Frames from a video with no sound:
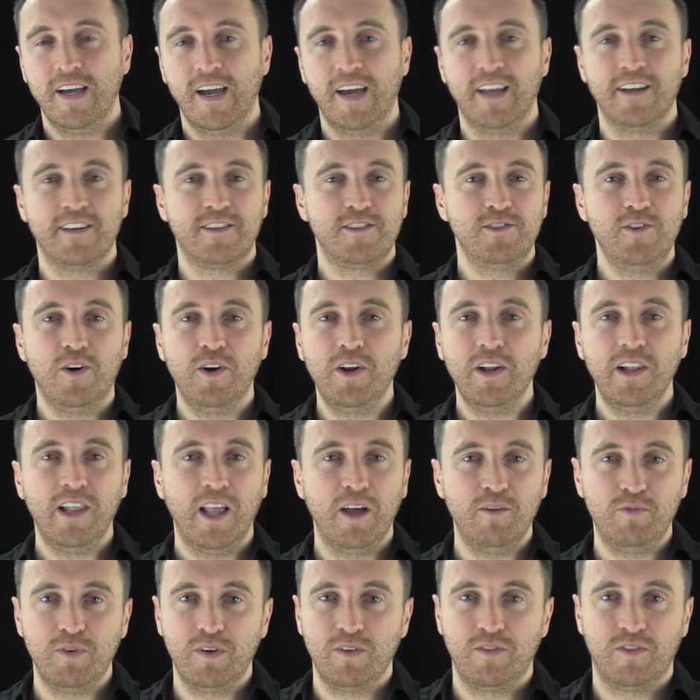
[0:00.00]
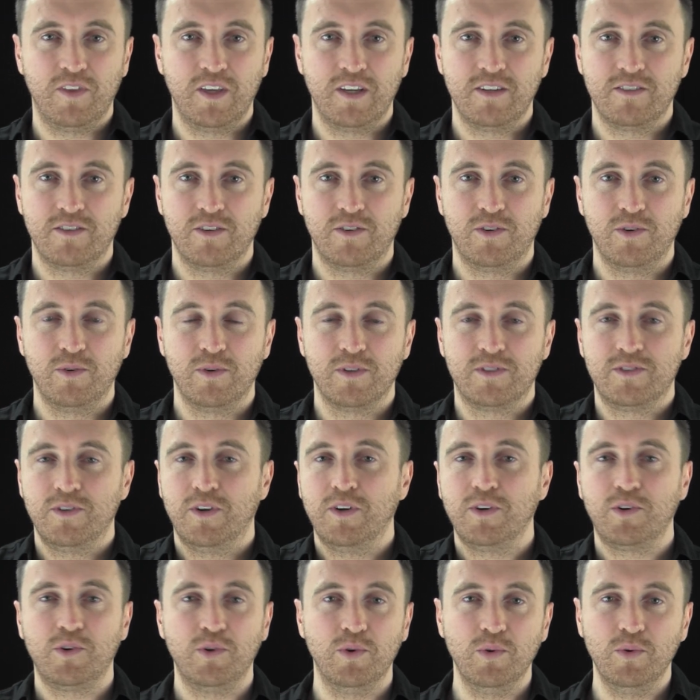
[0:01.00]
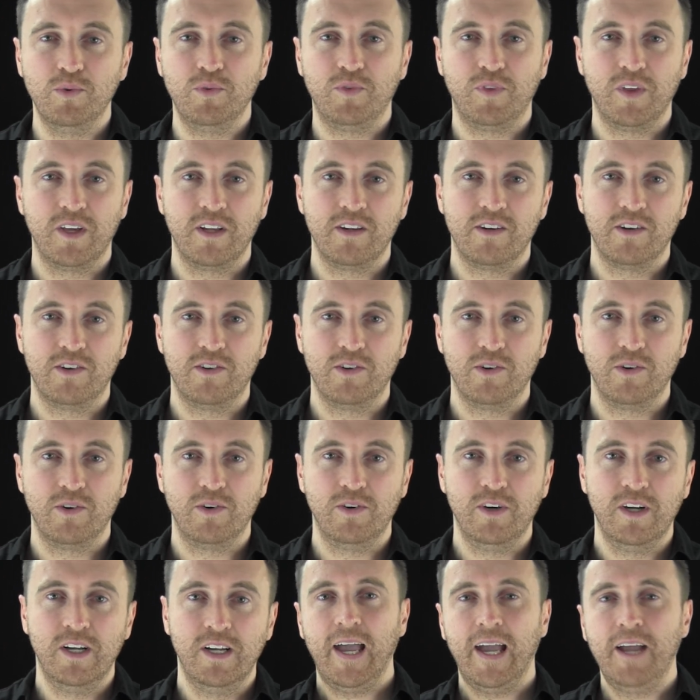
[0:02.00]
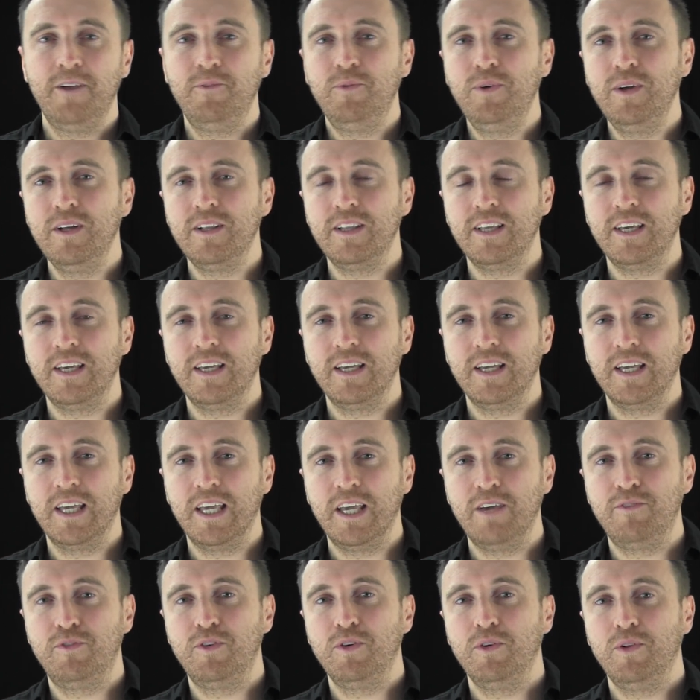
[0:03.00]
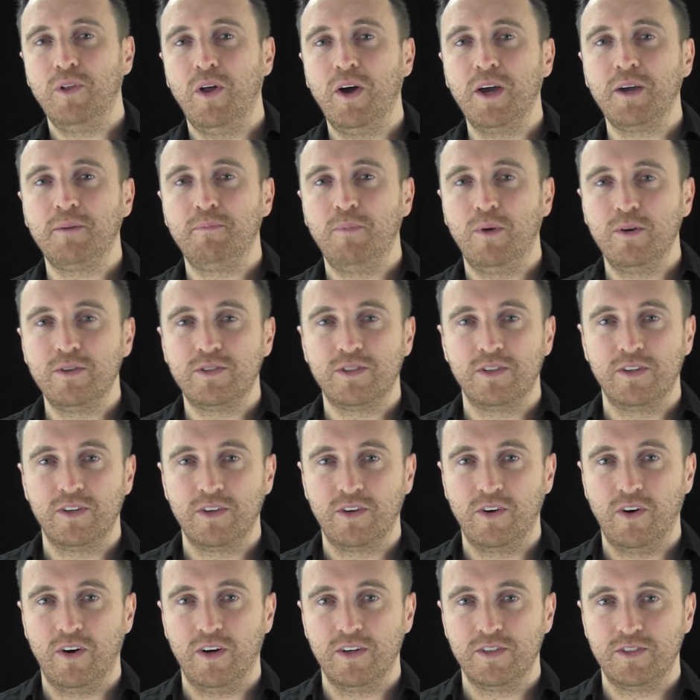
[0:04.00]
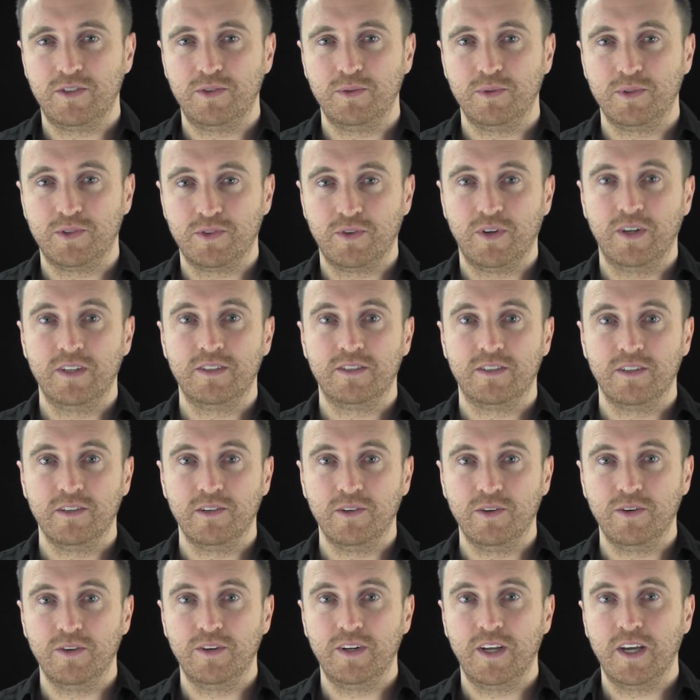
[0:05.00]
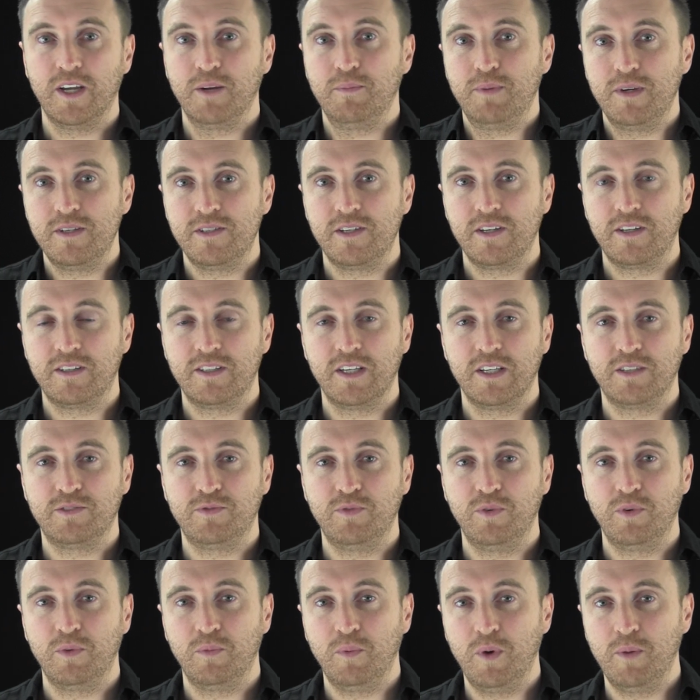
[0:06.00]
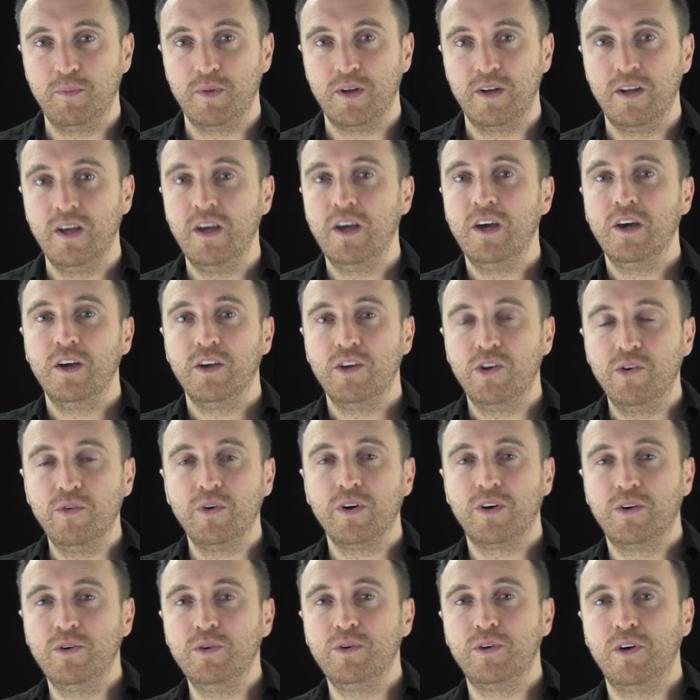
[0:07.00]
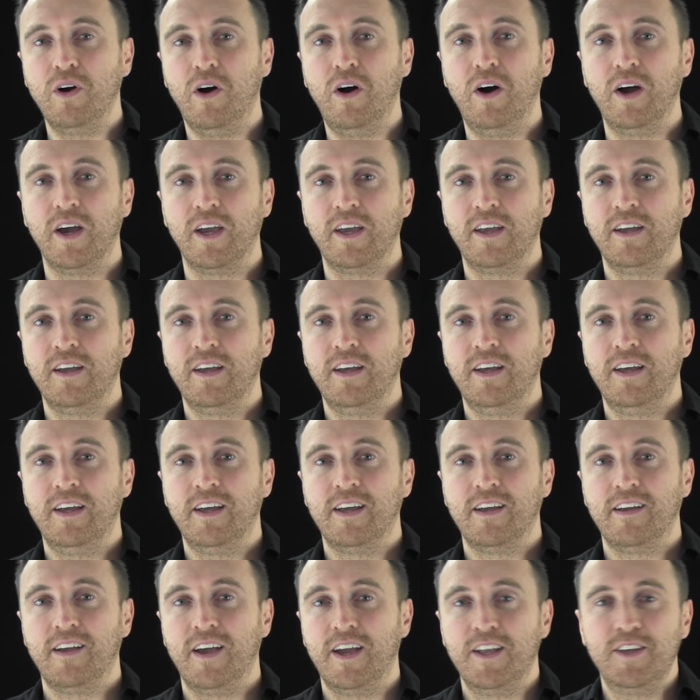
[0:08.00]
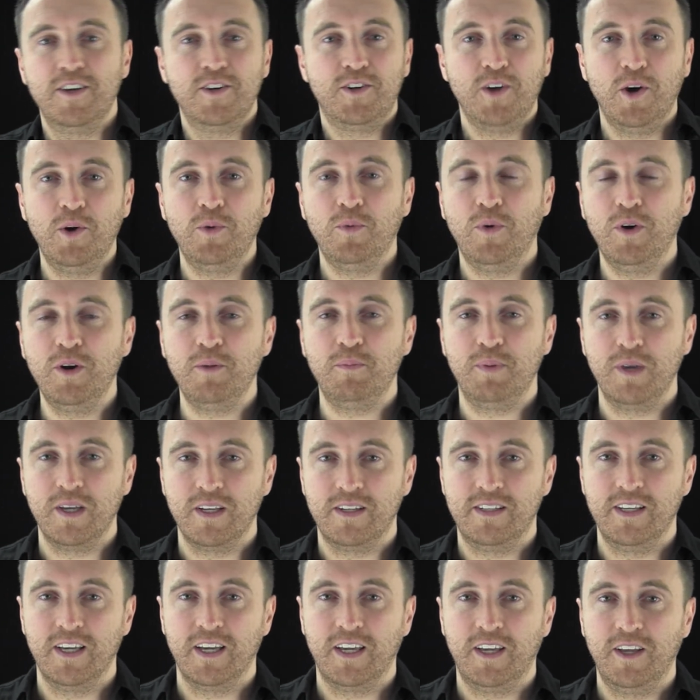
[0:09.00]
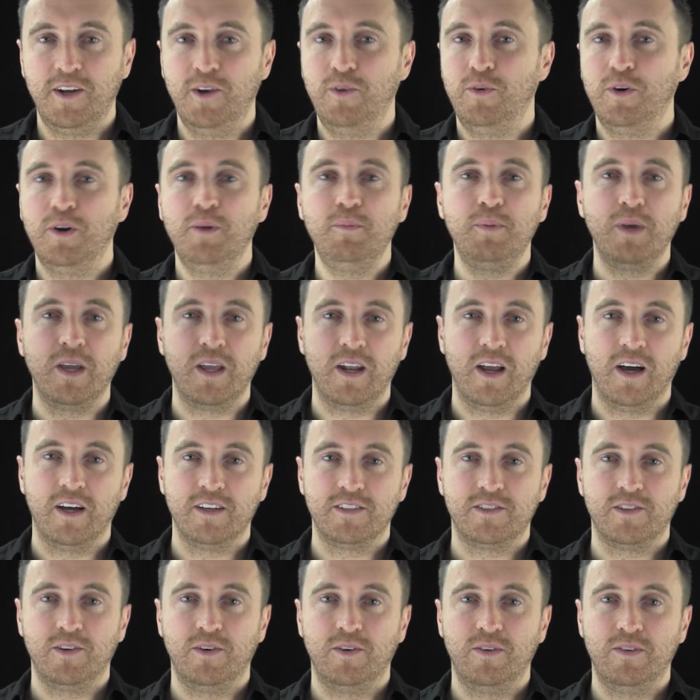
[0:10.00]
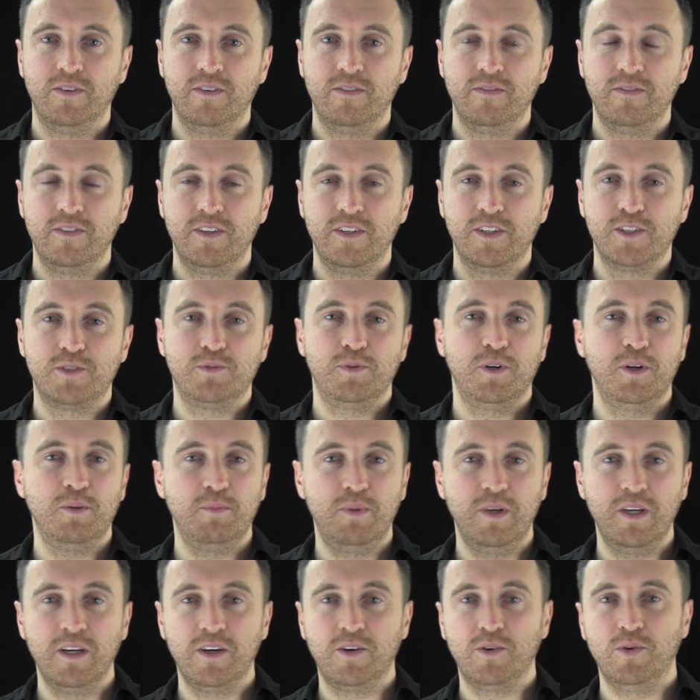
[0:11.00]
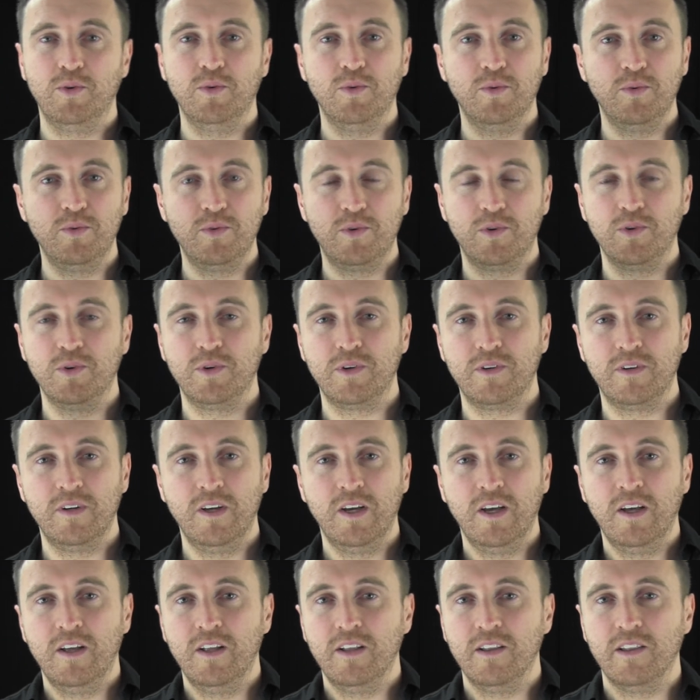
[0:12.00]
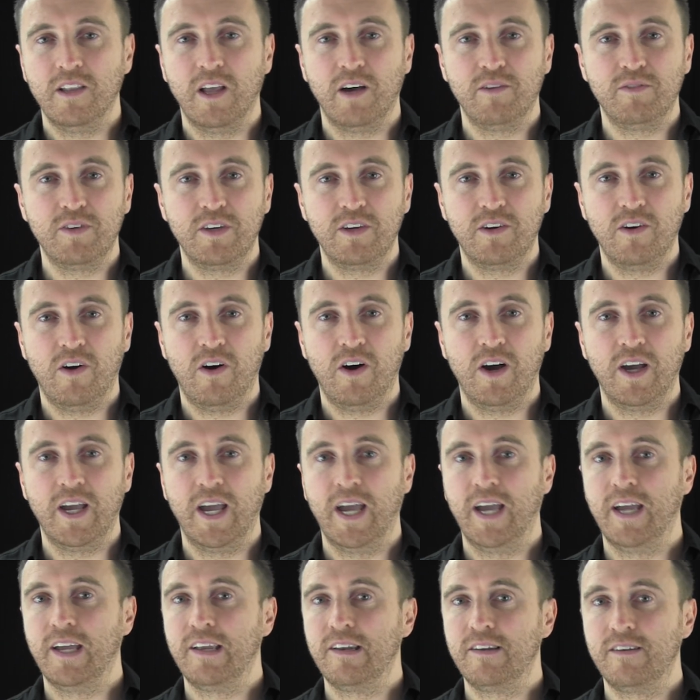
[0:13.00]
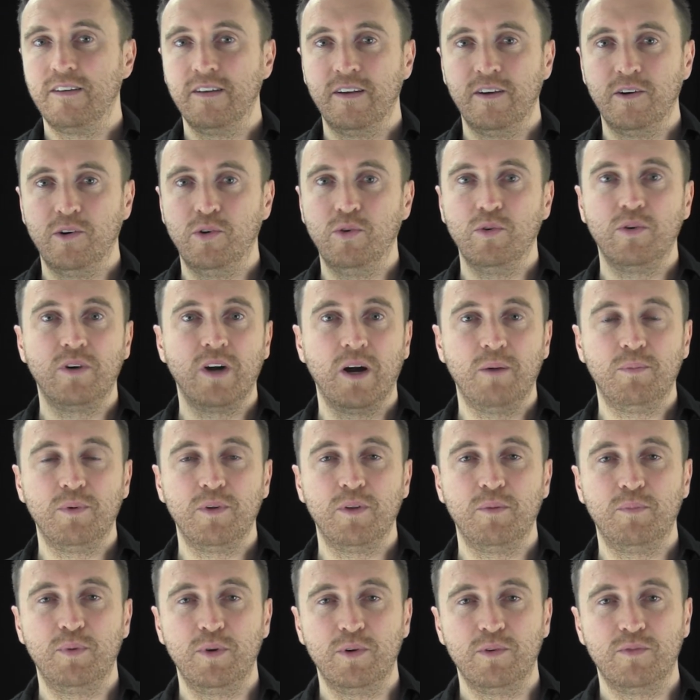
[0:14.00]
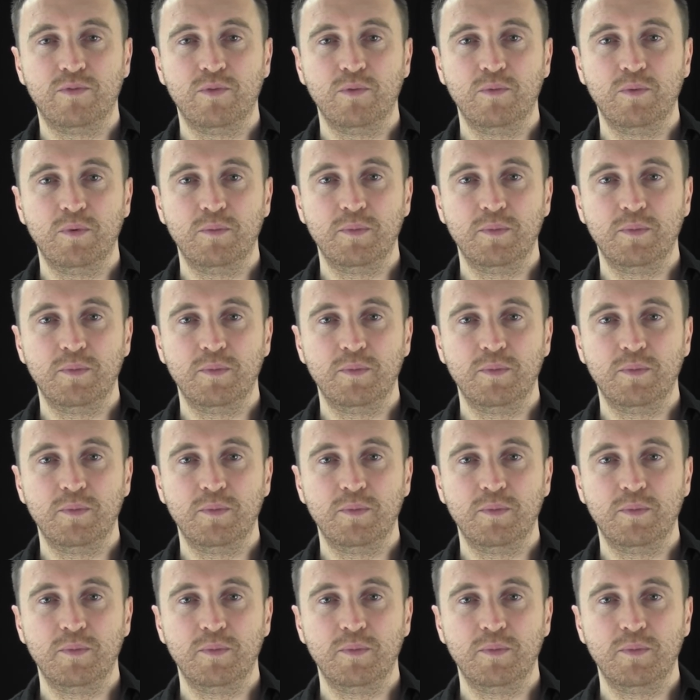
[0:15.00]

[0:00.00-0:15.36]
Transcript: And it's not a loving thing to do. It's not a cool thing to do. And really, if you're like most of the guys who are trying to learn how to be successful with women, you're a good guy and you don't want to be a dick. You don't want to be an asshole. You just want to be a cool, good, loving guy and hook up with a beautiful